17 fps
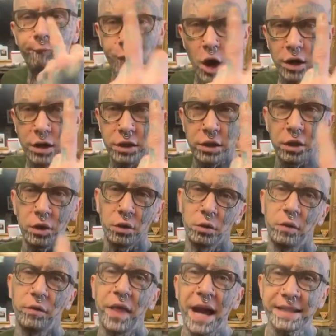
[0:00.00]
fuck
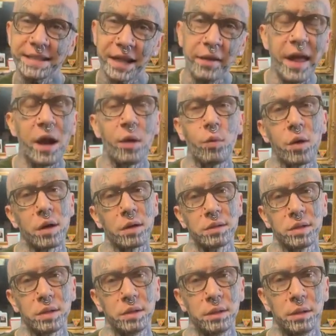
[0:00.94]
you. That's how that
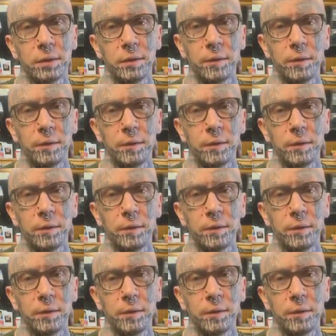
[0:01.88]
worked.